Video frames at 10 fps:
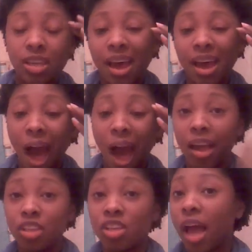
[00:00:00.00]
style,
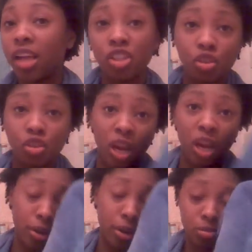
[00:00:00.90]
I just use
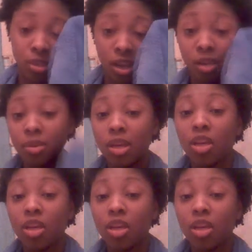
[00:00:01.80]
shea butter sometimes.